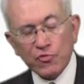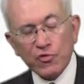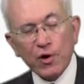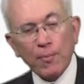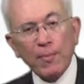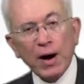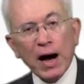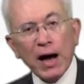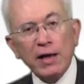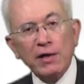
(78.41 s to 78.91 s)

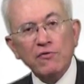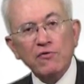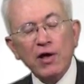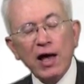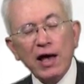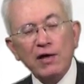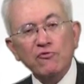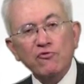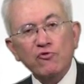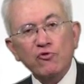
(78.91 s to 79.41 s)
The mind
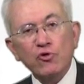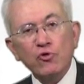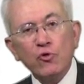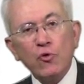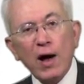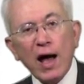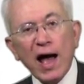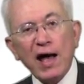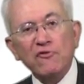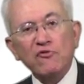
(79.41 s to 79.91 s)
has
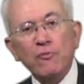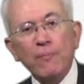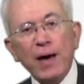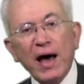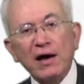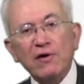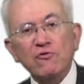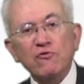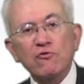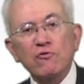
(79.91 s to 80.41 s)
two
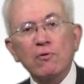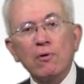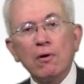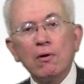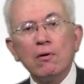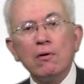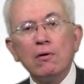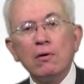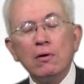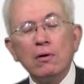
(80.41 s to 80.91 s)
aspects.
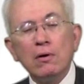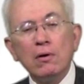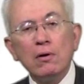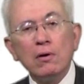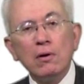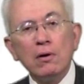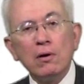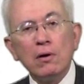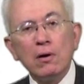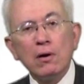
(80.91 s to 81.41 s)

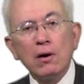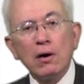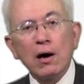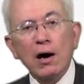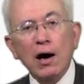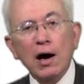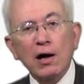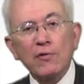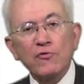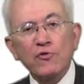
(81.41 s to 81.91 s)

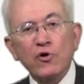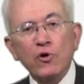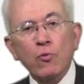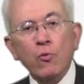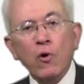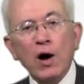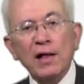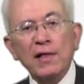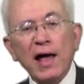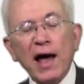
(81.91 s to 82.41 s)
Under
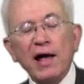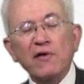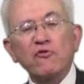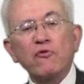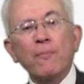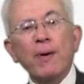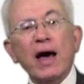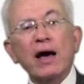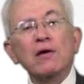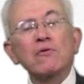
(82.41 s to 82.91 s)
one
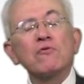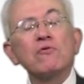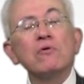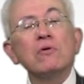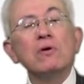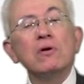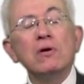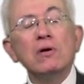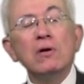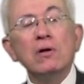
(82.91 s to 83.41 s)
aspect,
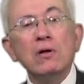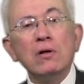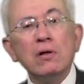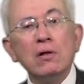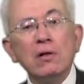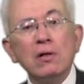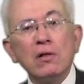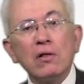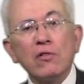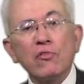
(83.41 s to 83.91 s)

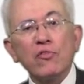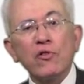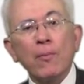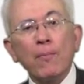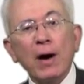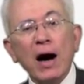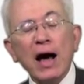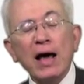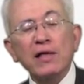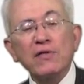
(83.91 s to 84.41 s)

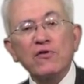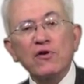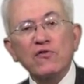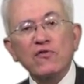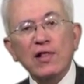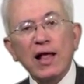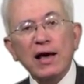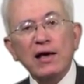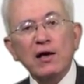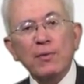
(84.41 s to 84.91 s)
the mind
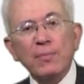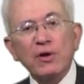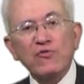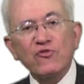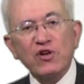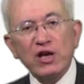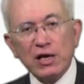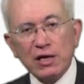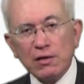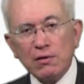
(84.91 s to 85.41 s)
is like a
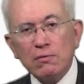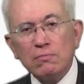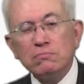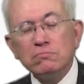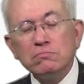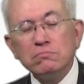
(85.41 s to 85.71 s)
machine,